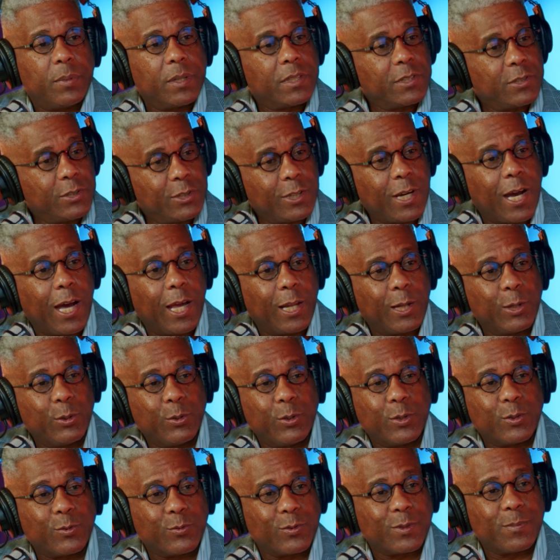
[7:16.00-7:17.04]
because John
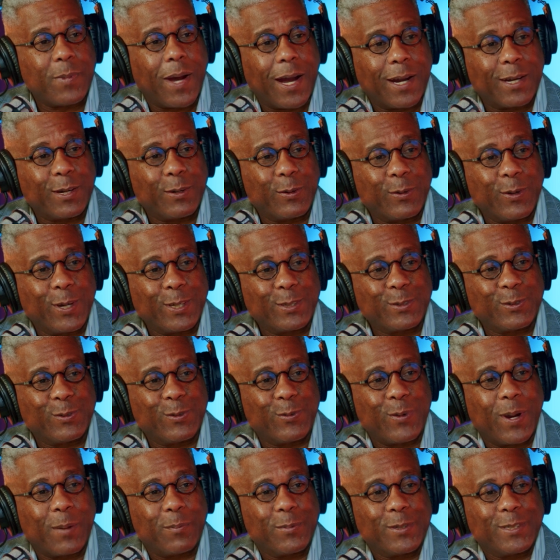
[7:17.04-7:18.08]
Lewis was my congressional
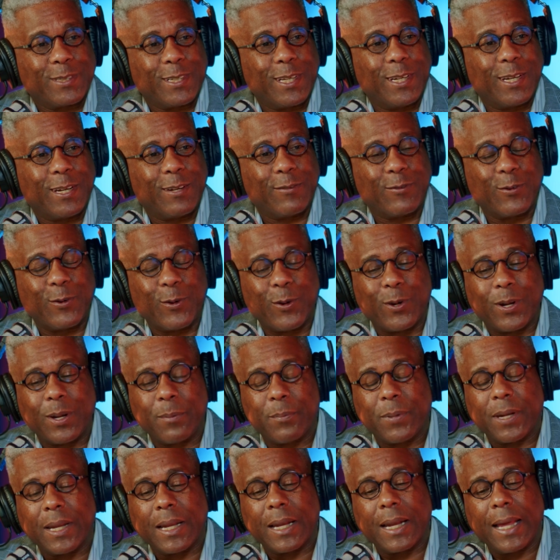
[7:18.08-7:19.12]
representative growing
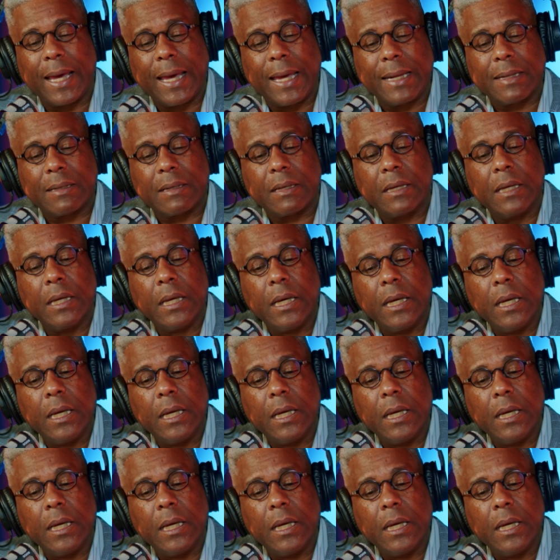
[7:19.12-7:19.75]
up in Atlanta,